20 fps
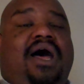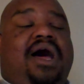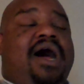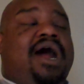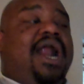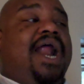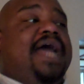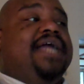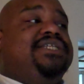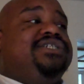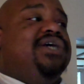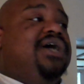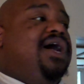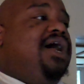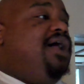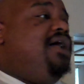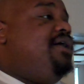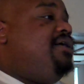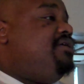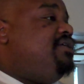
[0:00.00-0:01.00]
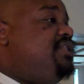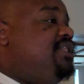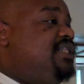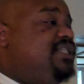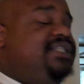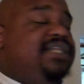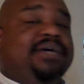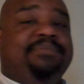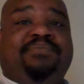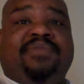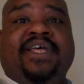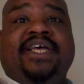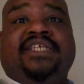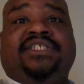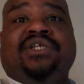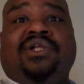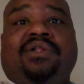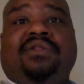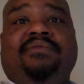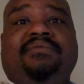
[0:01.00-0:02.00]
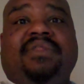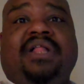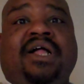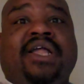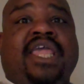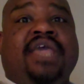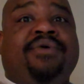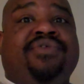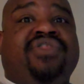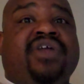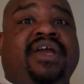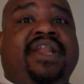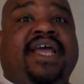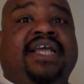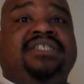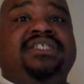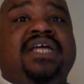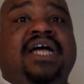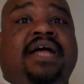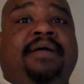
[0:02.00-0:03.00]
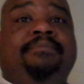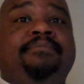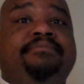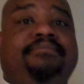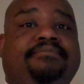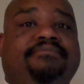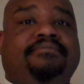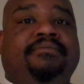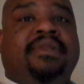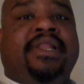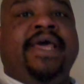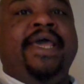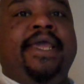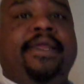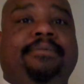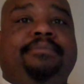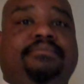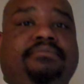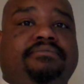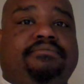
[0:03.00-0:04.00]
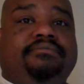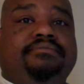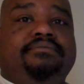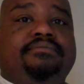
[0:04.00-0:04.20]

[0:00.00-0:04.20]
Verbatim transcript: All right, y'all. I'm Thizzle. I'll get with y'all next time. Late.